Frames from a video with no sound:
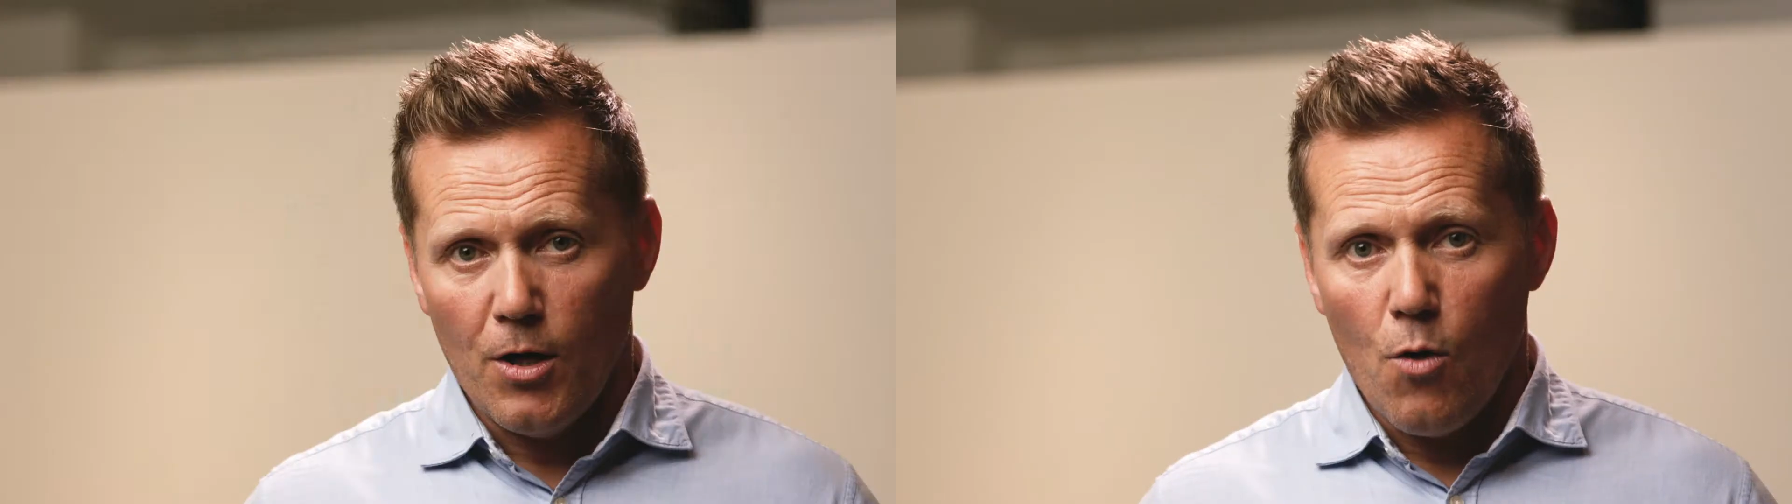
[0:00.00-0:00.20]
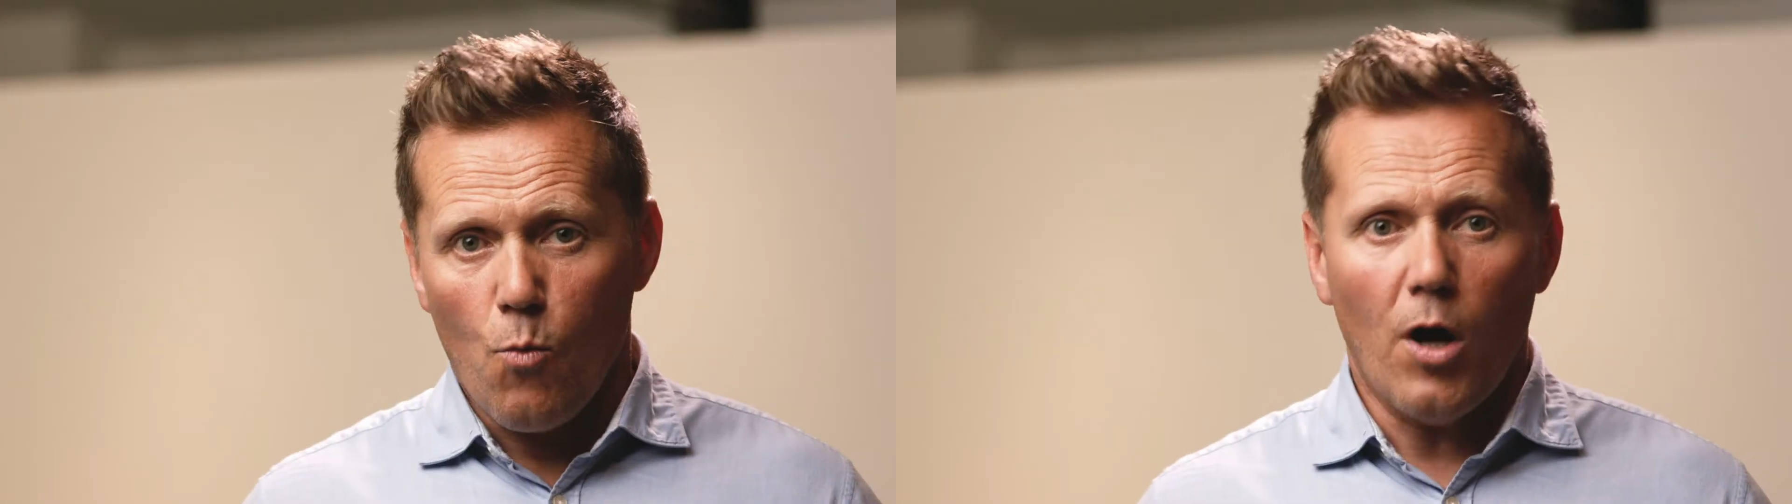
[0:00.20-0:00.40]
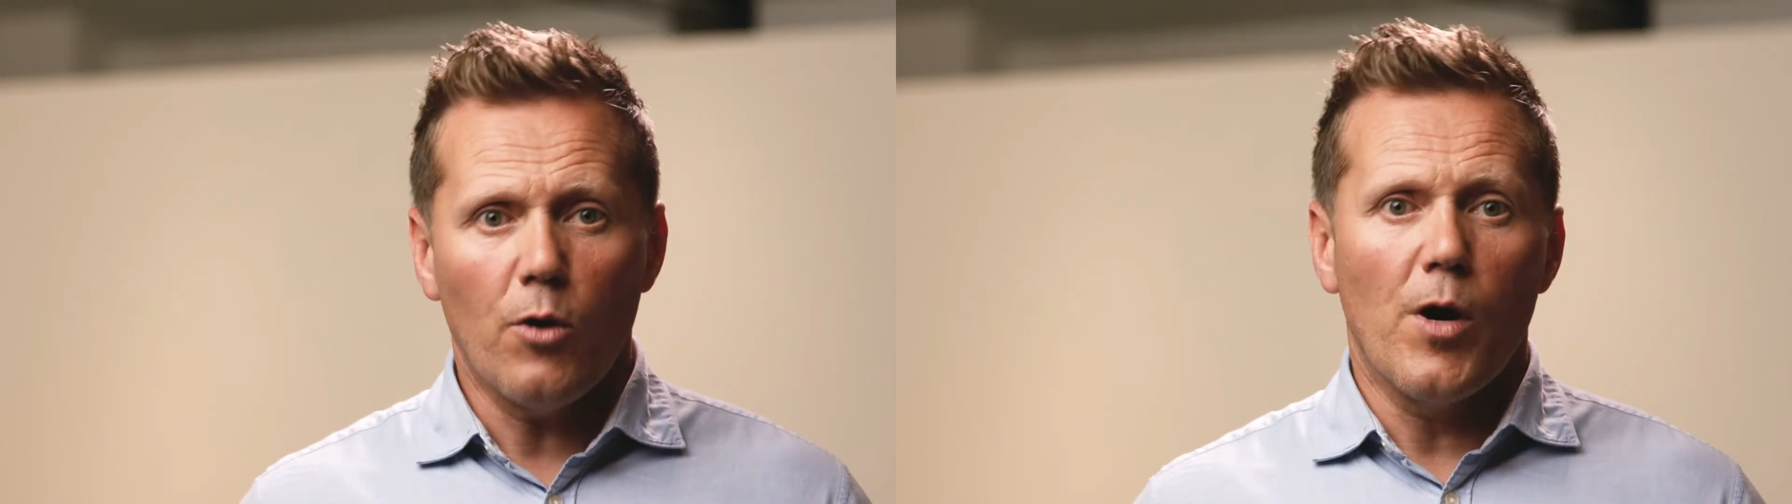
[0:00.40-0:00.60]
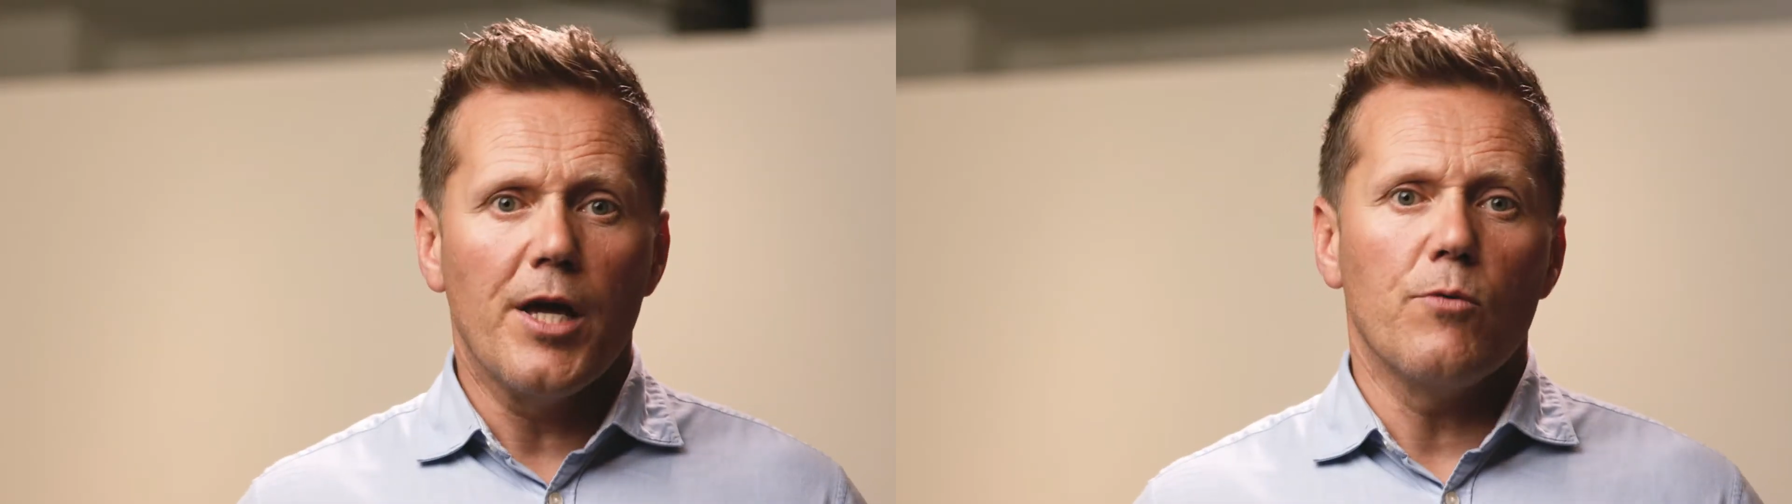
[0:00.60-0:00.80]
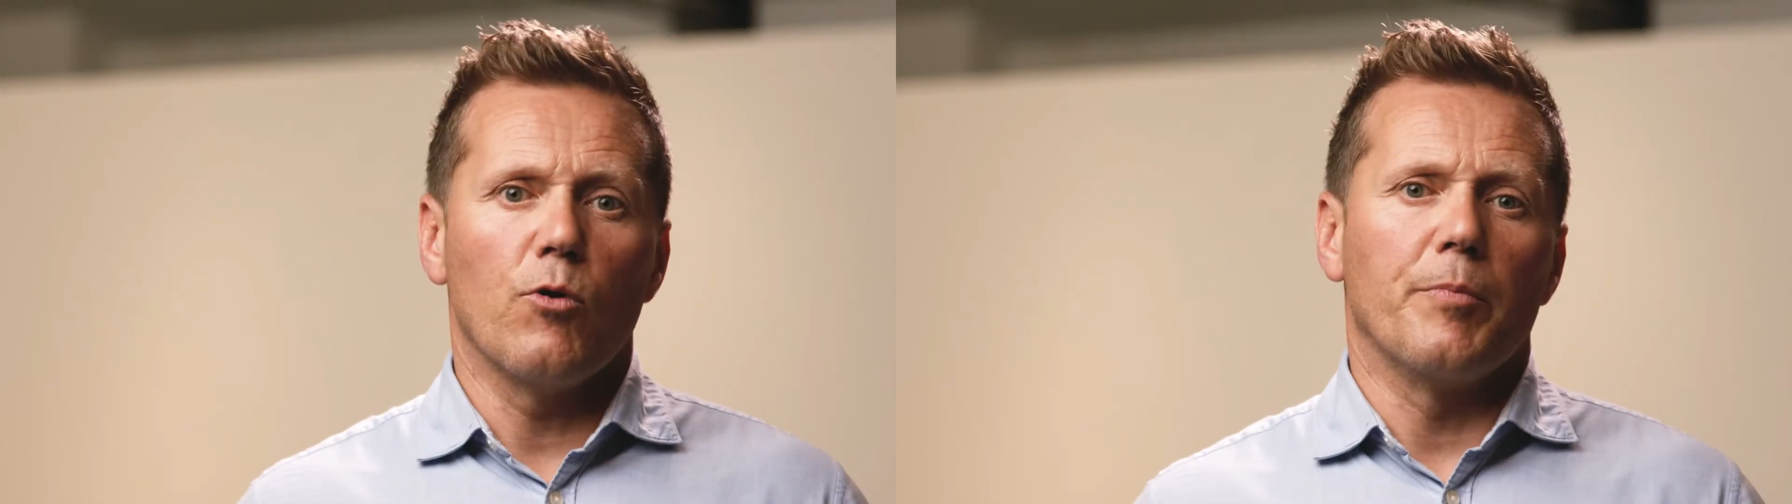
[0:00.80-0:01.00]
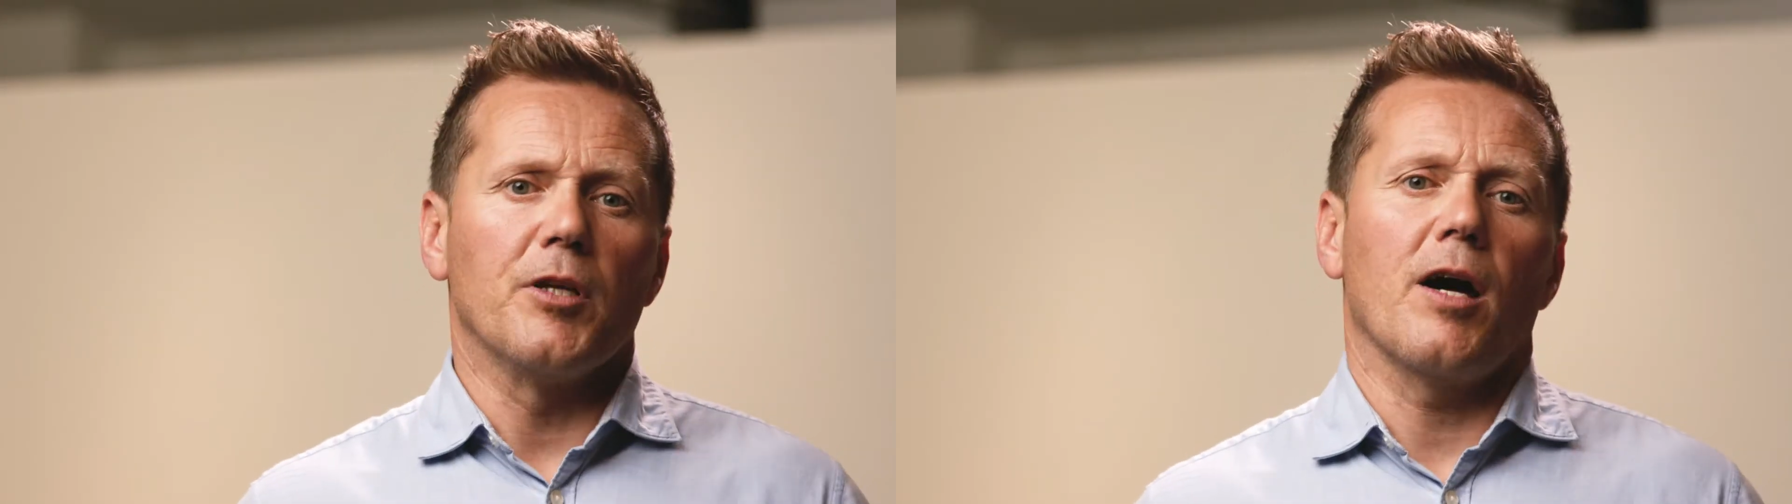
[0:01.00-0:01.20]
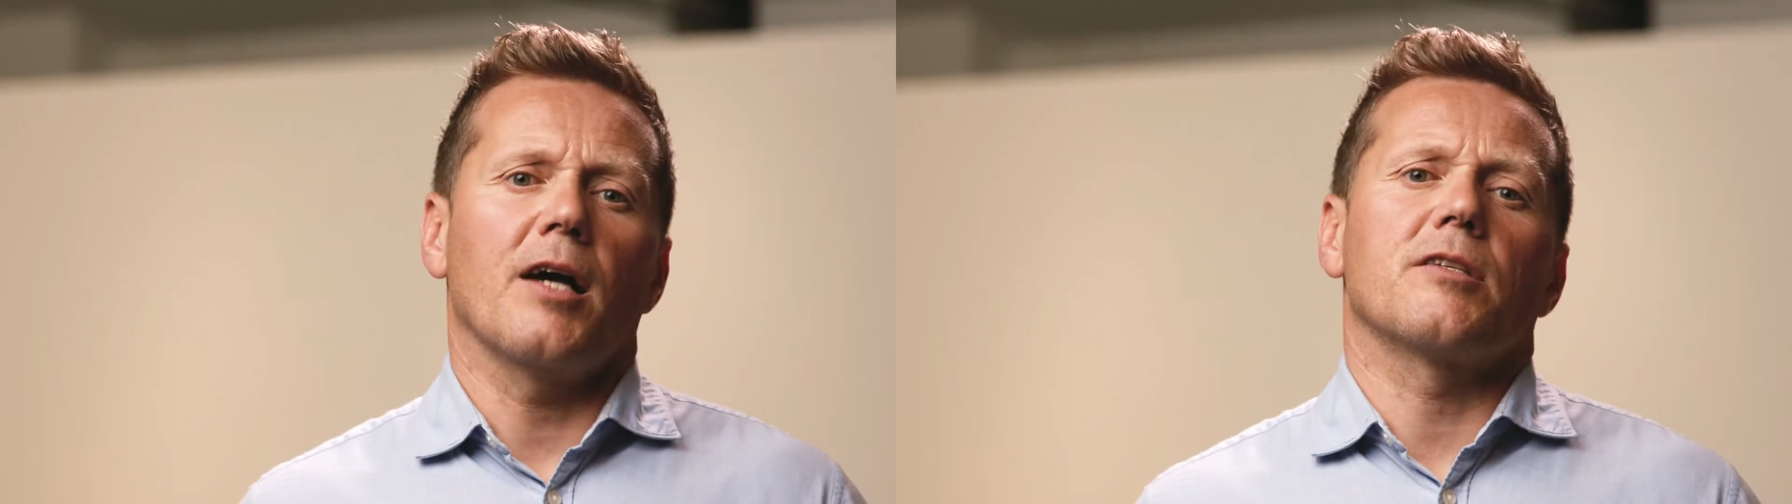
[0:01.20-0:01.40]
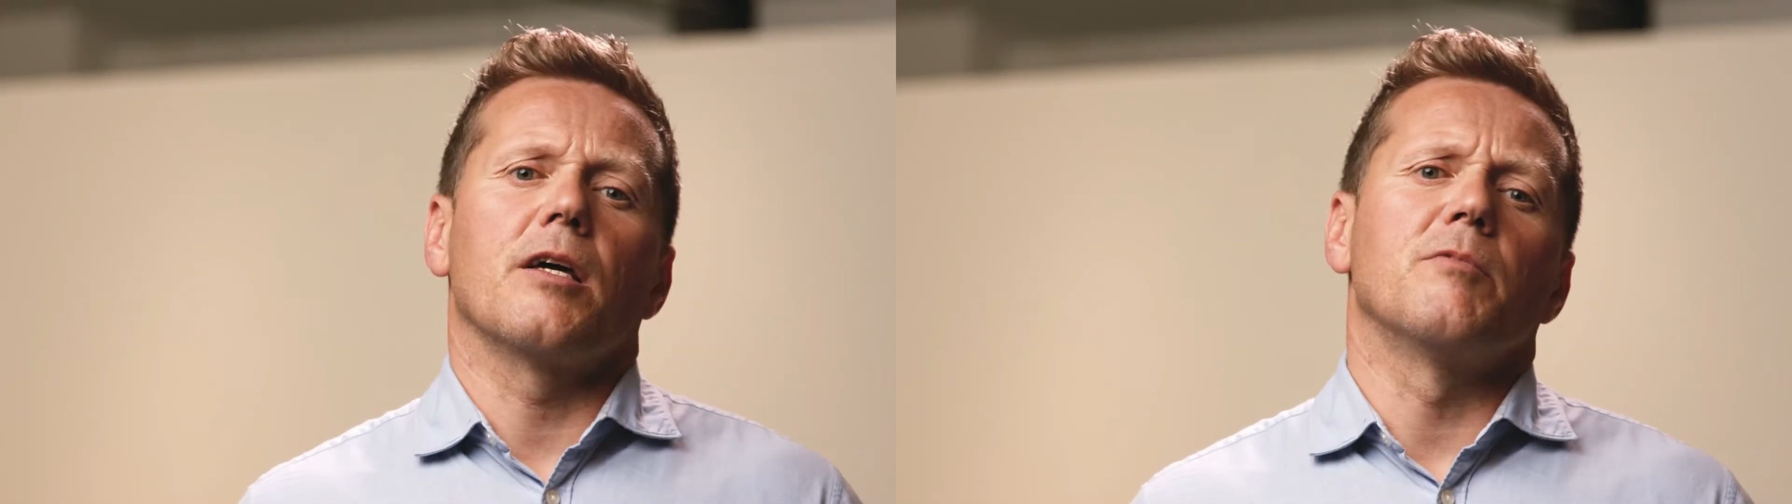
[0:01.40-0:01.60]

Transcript: One way would be to ask them